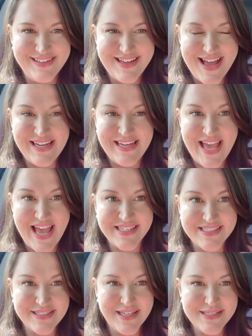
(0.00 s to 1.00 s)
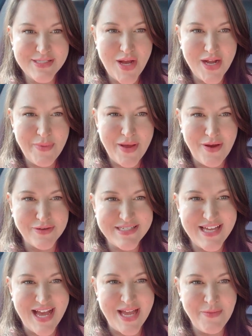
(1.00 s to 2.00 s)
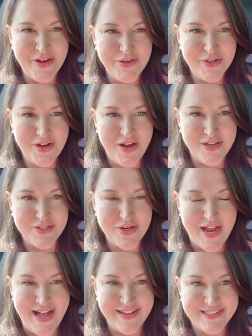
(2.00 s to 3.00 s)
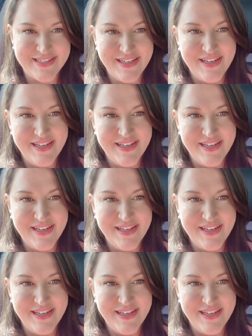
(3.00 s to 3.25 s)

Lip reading: Next, let's talk about time under contract.